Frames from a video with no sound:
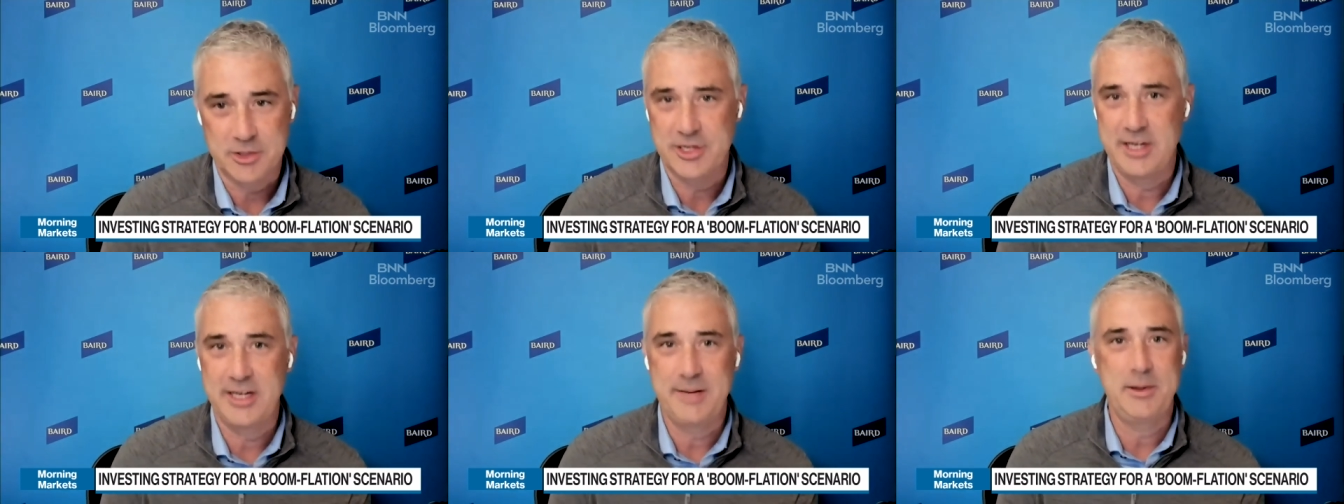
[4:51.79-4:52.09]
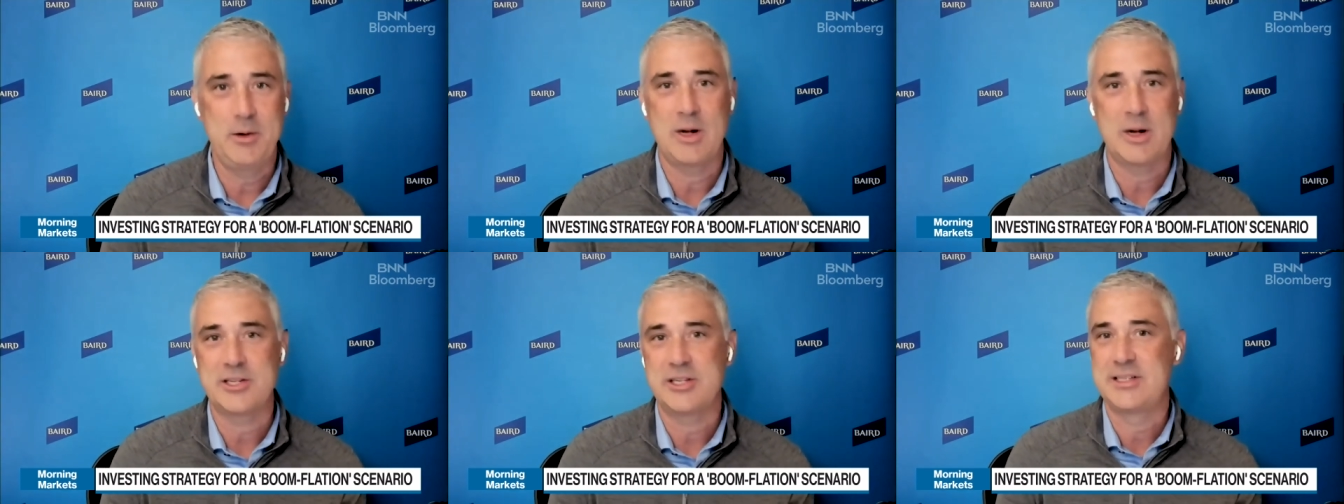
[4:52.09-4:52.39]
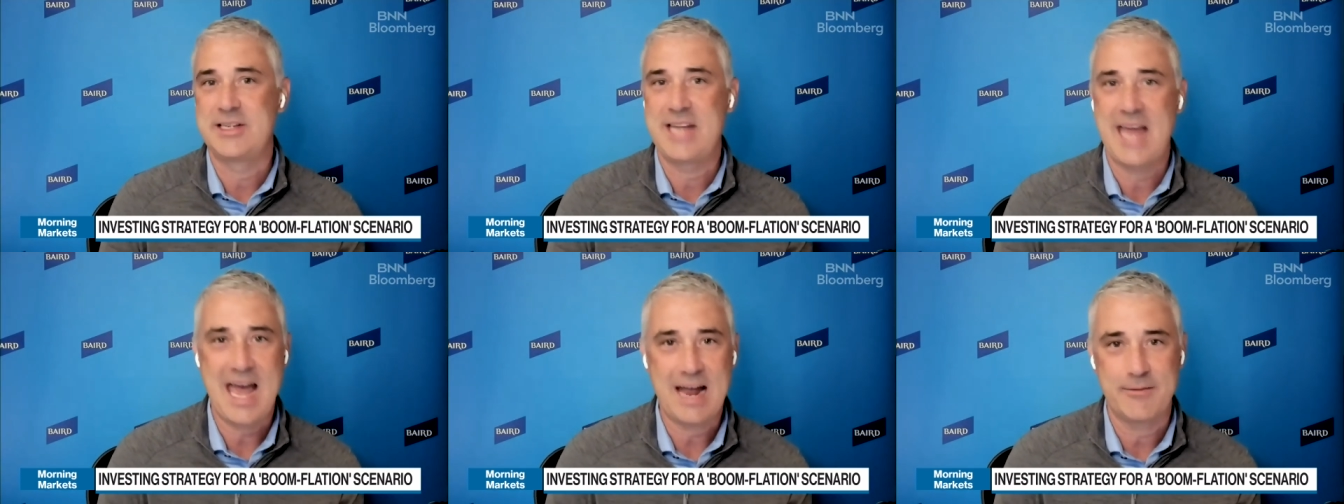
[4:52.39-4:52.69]
You need to be watching
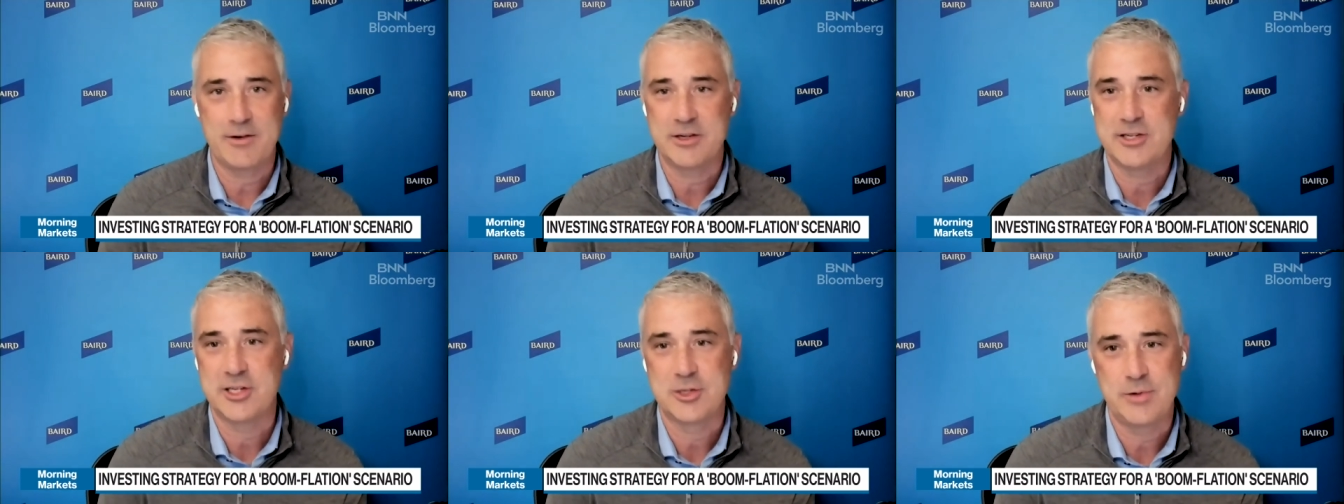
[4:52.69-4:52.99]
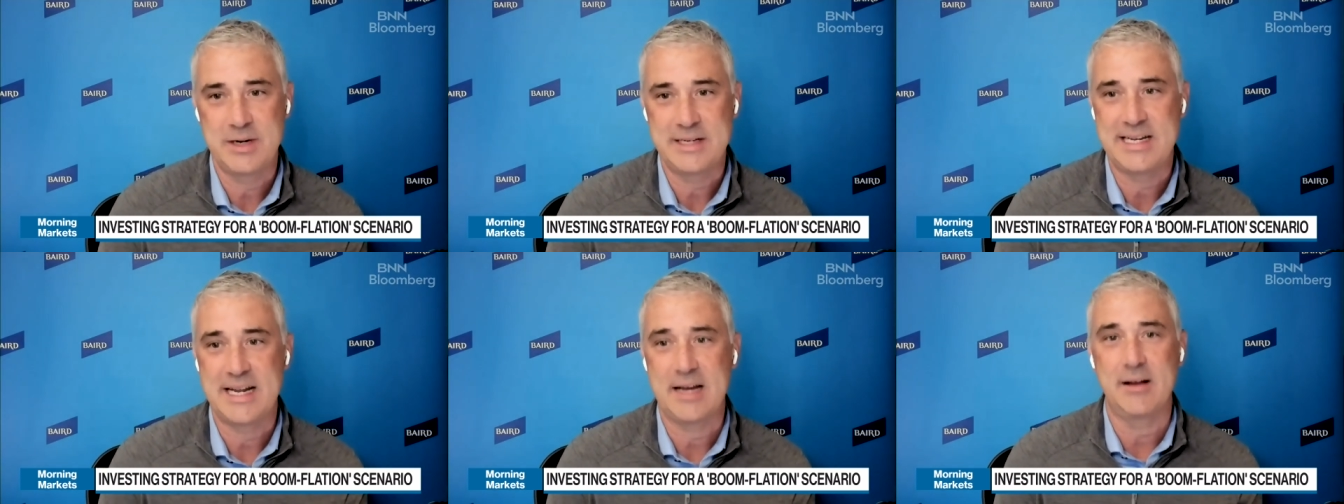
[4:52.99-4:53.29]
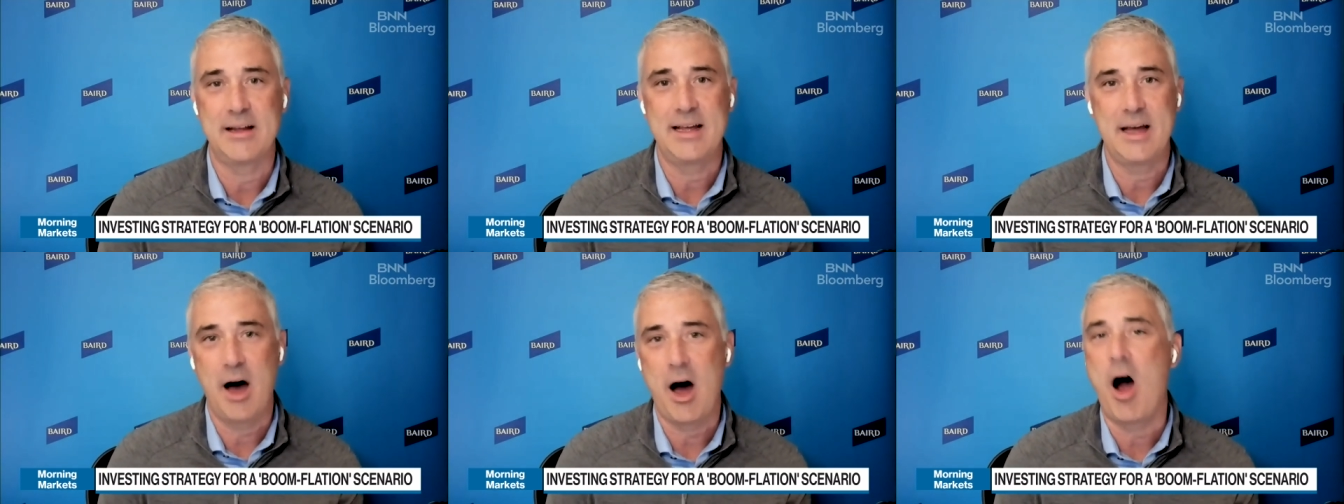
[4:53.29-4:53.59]
tech versus
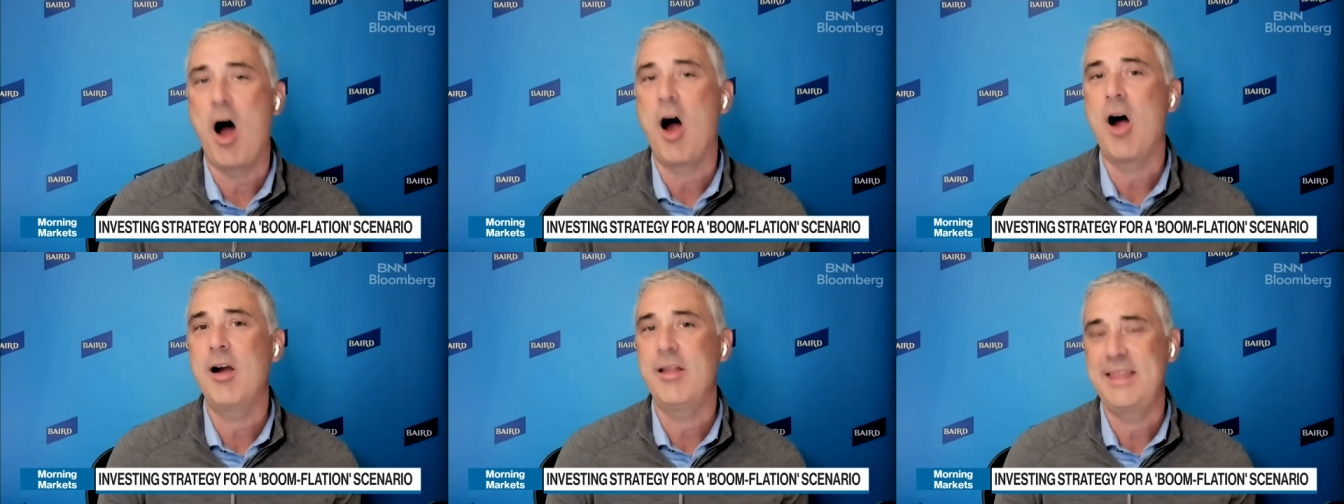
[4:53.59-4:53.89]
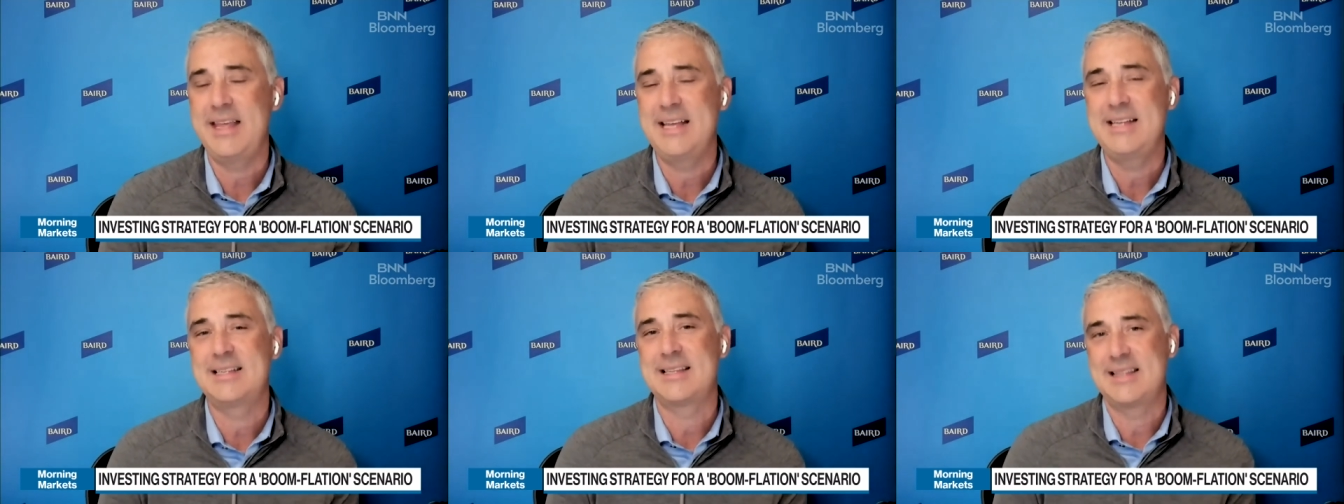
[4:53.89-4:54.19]
retail. Are these